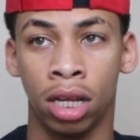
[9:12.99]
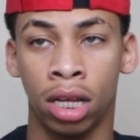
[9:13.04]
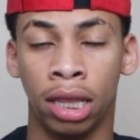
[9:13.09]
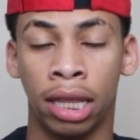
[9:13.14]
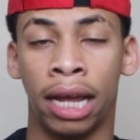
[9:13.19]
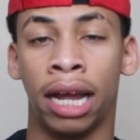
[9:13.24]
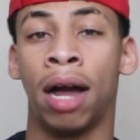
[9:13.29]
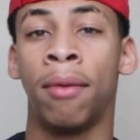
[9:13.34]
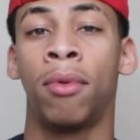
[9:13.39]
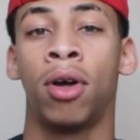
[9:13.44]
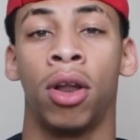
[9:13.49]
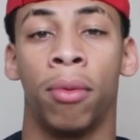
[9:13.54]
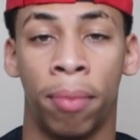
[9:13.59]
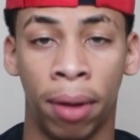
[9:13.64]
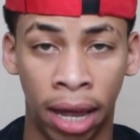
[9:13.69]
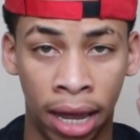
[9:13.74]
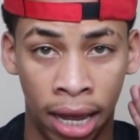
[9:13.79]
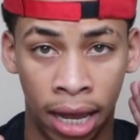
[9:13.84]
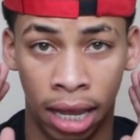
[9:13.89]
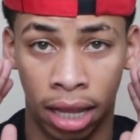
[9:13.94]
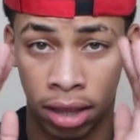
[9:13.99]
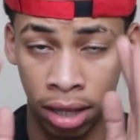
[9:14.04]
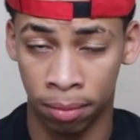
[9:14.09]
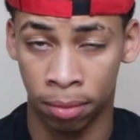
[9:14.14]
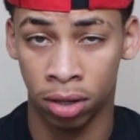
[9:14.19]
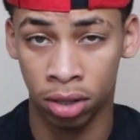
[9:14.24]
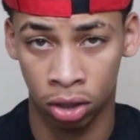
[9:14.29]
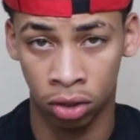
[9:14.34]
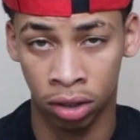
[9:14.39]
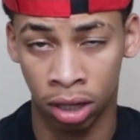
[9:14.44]
like, I'm on a path, I'm
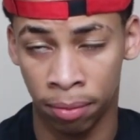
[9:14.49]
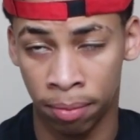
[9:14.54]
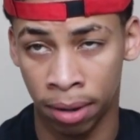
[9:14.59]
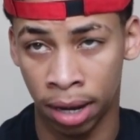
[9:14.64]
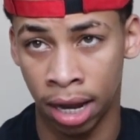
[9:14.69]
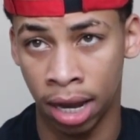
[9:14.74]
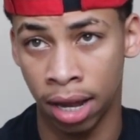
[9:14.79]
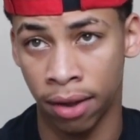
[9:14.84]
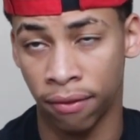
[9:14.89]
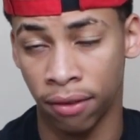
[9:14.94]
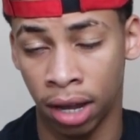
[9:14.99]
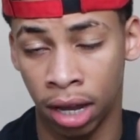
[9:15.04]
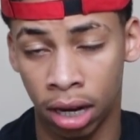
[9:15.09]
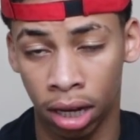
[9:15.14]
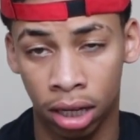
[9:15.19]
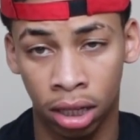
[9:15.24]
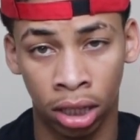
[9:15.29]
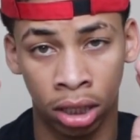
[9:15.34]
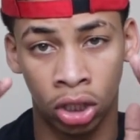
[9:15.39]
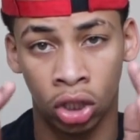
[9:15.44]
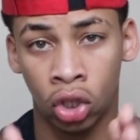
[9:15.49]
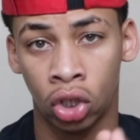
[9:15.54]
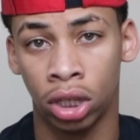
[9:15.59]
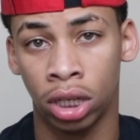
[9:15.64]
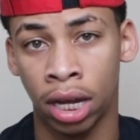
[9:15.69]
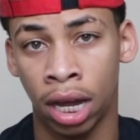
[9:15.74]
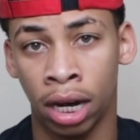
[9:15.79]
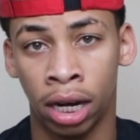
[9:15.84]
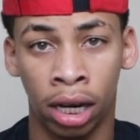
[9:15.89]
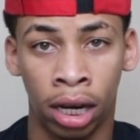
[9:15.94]
on a straight path, and it's
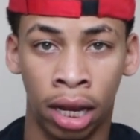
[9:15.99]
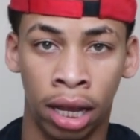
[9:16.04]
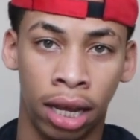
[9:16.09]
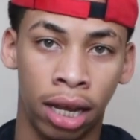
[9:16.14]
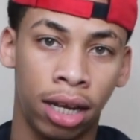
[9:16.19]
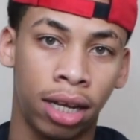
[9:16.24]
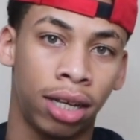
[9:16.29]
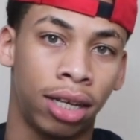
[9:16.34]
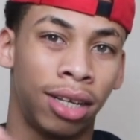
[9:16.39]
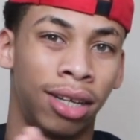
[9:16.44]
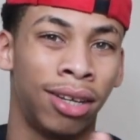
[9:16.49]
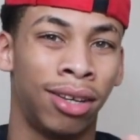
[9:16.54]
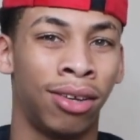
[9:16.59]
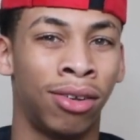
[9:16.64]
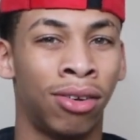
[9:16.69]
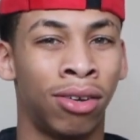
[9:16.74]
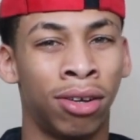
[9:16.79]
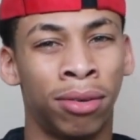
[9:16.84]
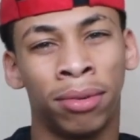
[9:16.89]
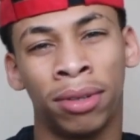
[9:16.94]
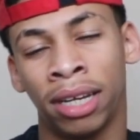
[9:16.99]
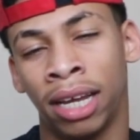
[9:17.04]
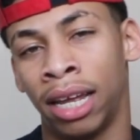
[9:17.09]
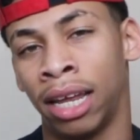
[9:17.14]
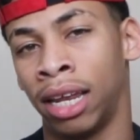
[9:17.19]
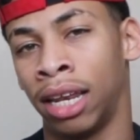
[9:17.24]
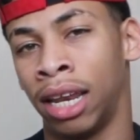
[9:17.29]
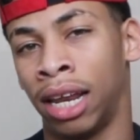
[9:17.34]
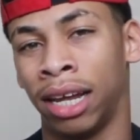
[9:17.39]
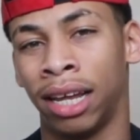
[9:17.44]
kind of like, you know what I'm saying,
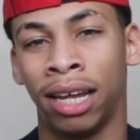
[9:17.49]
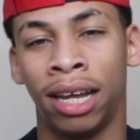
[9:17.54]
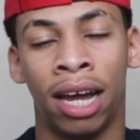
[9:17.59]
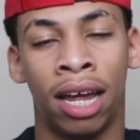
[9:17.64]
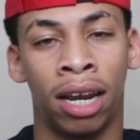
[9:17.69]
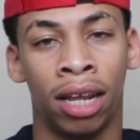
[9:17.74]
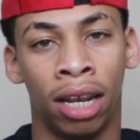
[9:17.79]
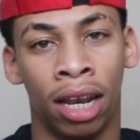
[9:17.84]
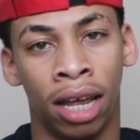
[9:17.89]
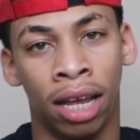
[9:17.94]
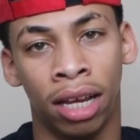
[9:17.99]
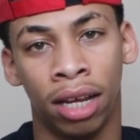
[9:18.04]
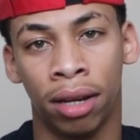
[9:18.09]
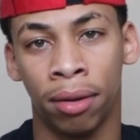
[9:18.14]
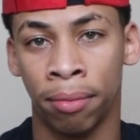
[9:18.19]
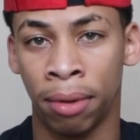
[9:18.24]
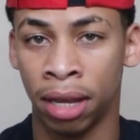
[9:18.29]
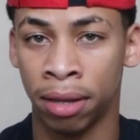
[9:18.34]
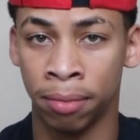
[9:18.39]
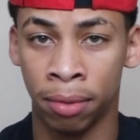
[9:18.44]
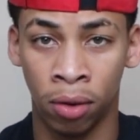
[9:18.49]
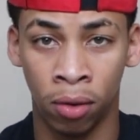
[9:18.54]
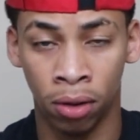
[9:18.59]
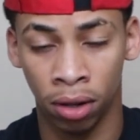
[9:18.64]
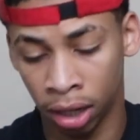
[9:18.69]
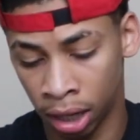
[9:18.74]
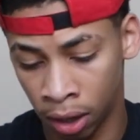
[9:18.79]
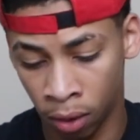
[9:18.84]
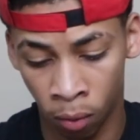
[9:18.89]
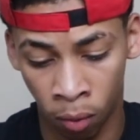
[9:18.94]
and, like, kind of, like, make me,
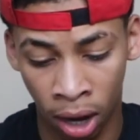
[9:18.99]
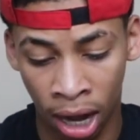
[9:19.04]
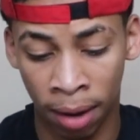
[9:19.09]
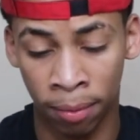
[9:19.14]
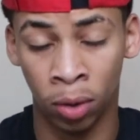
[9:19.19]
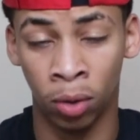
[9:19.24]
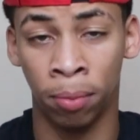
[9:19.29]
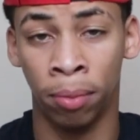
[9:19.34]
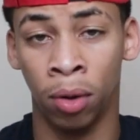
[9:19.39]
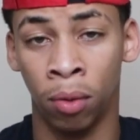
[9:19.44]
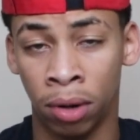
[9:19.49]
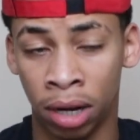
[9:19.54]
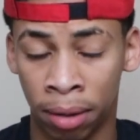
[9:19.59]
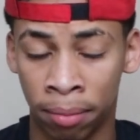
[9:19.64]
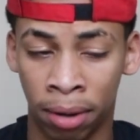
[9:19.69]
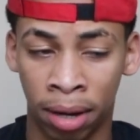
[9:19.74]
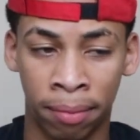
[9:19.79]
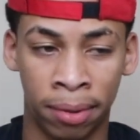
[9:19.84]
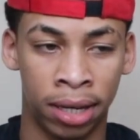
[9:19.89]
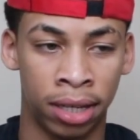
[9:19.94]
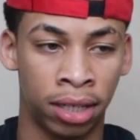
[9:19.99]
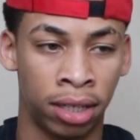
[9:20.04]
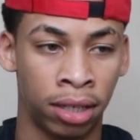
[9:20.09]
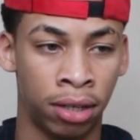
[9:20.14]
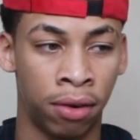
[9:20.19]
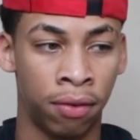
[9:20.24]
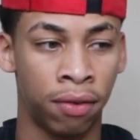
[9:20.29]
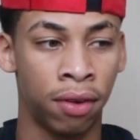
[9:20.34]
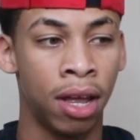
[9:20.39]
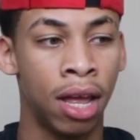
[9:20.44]
like, wobble. But when I'm by
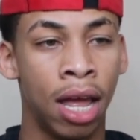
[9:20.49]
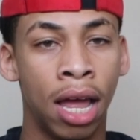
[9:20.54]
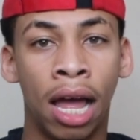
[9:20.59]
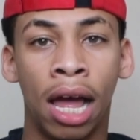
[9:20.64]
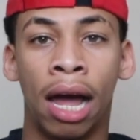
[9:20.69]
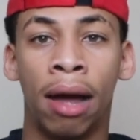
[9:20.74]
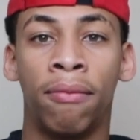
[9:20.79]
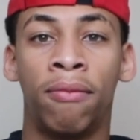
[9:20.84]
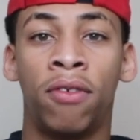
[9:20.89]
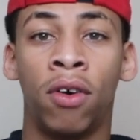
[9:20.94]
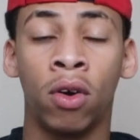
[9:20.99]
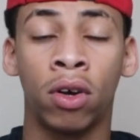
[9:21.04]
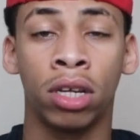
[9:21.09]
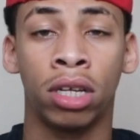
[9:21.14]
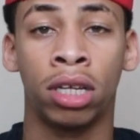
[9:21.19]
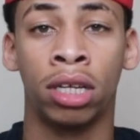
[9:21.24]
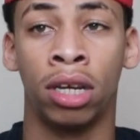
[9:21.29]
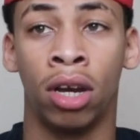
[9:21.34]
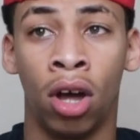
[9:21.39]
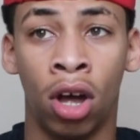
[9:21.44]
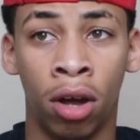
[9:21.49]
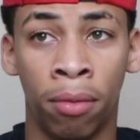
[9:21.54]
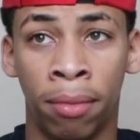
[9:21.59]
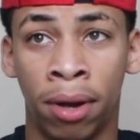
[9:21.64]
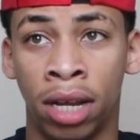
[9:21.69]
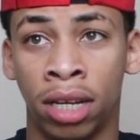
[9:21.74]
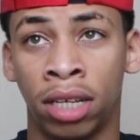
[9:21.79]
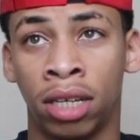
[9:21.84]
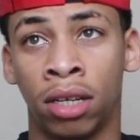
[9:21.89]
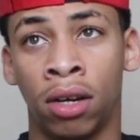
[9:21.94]
myself, I'm focusing on
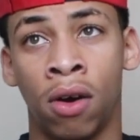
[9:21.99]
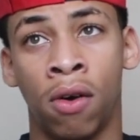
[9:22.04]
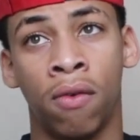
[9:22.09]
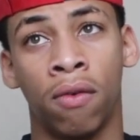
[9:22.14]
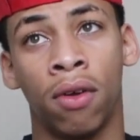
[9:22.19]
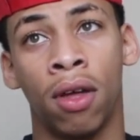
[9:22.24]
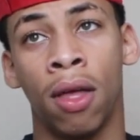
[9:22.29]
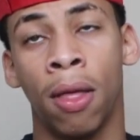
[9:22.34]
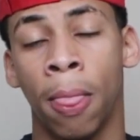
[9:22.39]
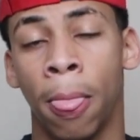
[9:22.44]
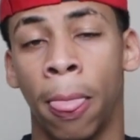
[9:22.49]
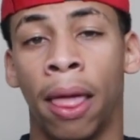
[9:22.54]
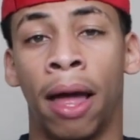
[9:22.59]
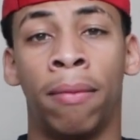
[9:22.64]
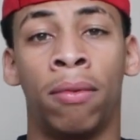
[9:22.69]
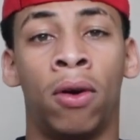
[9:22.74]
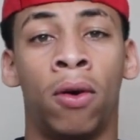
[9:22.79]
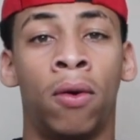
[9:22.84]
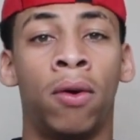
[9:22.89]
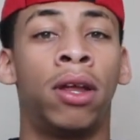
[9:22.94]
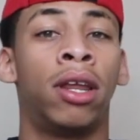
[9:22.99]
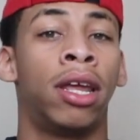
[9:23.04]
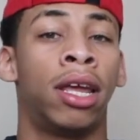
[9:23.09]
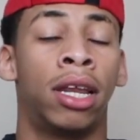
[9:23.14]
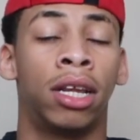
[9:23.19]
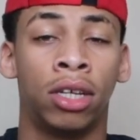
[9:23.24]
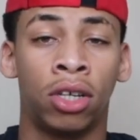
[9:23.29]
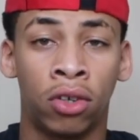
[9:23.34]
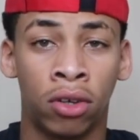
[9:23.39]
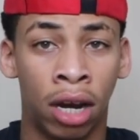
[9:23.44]
myself, I'm going in
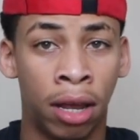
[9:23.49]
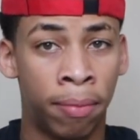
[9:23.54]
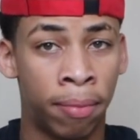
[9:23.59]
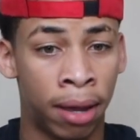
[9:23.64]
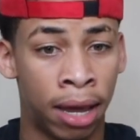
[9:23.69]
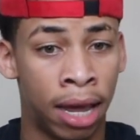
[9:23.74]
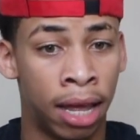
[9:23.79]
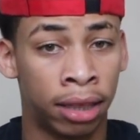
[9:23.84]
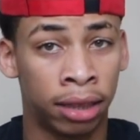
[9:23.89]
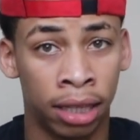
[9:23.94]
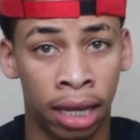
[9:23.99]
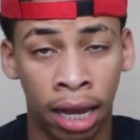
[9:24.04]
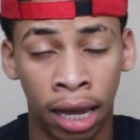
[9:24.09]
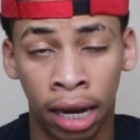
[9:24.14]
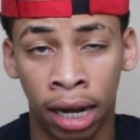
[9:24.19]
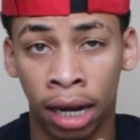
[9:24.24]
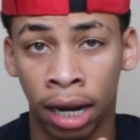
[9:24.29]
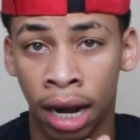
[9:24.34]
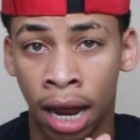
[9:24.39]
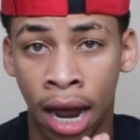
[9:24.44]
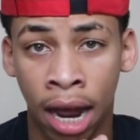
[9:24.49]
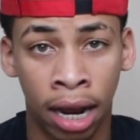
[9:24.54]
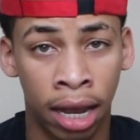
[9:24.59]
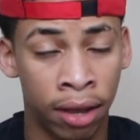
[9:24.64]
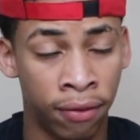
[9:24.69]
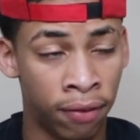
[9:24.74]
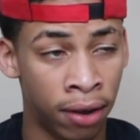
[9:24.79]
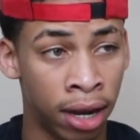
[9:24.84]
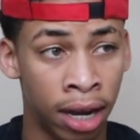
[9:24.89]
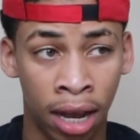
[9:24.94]
a straight path, and
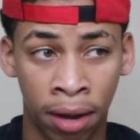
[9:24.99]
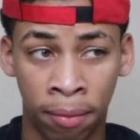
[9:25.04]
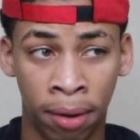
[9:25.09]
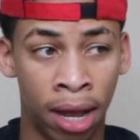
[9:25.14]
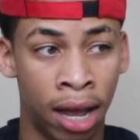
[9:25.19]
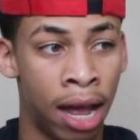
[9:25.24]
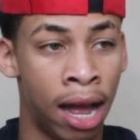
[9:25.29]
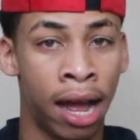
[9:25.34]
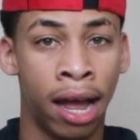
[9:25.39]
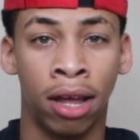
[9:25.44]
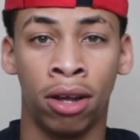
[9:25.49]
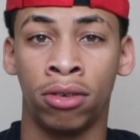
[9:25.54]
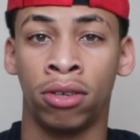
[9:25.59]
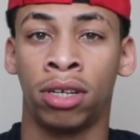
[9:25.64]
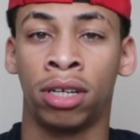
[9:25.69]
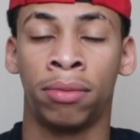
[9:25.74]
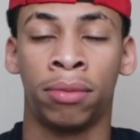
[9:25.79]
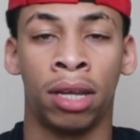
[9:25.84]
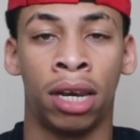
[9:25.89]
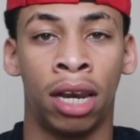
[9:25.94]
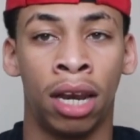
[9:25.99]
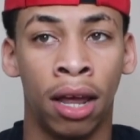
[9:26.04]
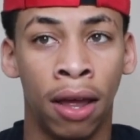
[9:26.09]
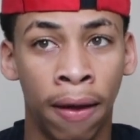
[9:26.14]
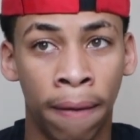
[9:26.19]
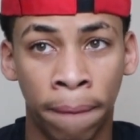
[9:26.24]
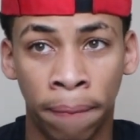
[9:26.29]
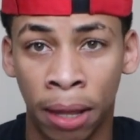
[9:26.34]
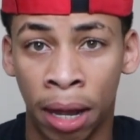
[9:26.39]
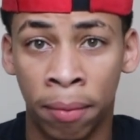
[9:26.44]
if I got my eye on something,
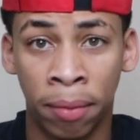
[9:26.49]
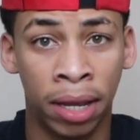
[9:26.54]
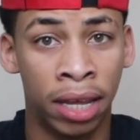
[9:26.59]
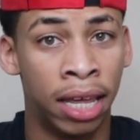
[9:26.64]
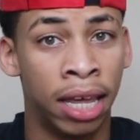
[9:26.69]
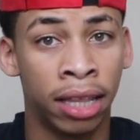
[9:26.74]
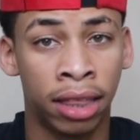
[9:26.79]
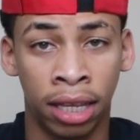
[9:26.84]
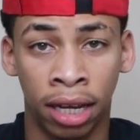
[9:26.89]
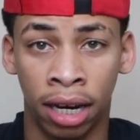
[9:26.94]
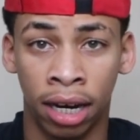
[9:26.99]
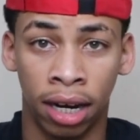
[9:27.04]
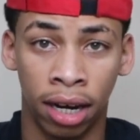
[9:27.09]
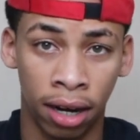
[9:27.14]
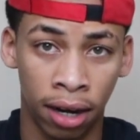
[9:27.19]
I'm gonna get there.